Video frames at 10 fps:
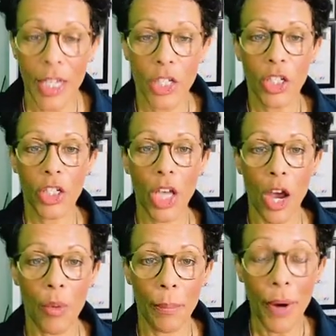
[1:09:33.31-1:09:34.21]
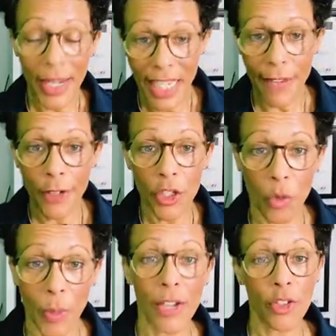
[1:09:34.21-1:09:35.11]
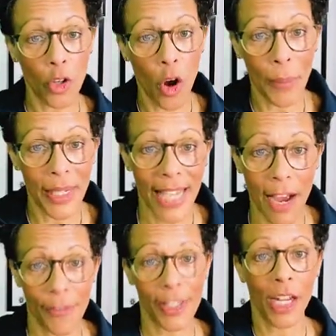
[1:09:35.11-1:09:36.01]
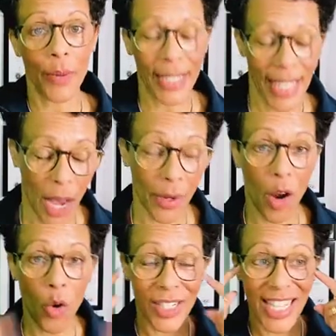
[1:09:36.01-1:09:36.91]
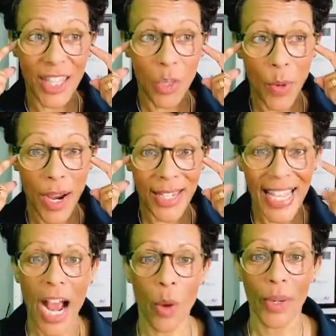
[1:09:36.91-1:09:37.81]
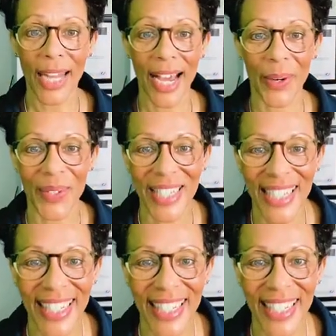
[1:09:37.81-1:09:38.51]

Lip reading: So put a D for done when you've done up and down for slowing down, or said the words out loud.